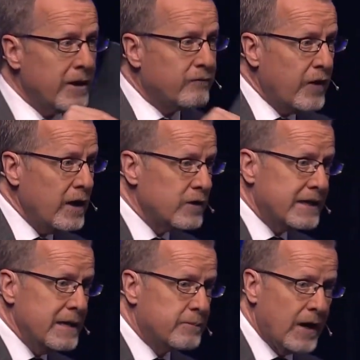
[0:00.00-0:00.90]
had failed to
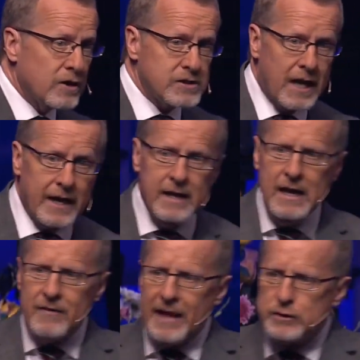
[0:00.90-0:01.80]
keep their side
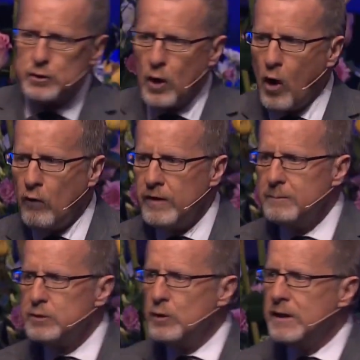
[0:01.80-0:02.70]
that drove
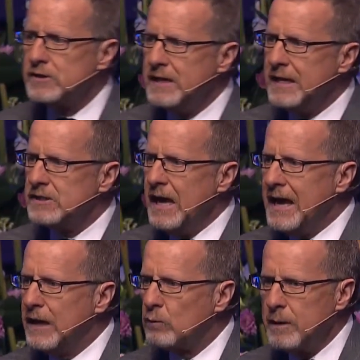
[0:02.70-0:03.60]
him to his knees
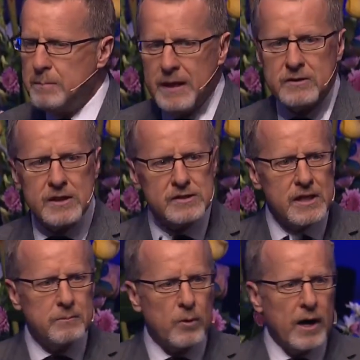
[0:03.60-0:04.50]
in repentance
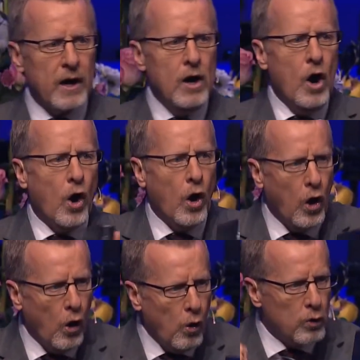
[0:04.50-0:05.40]
and prayer.
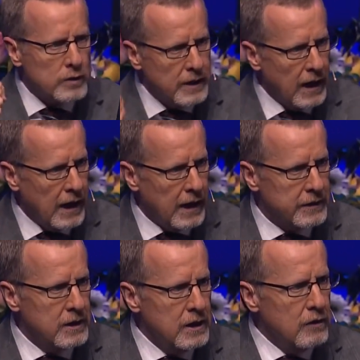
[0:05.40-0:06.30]
Oh
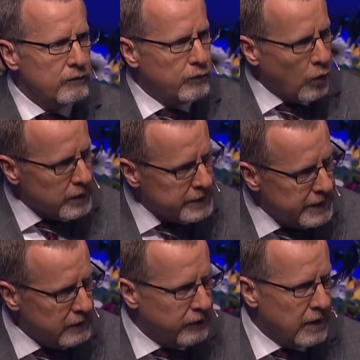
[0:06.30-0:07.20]
God,
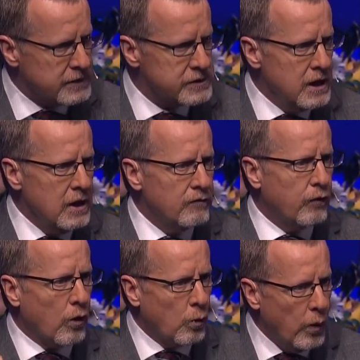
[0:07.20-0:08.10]
forgive us,
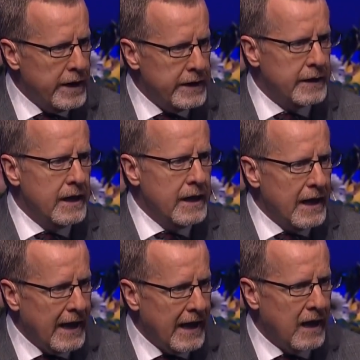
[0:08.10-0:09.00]
for we
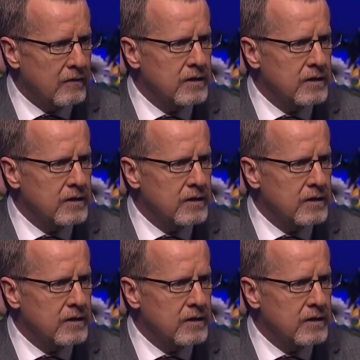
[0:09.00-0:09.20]
have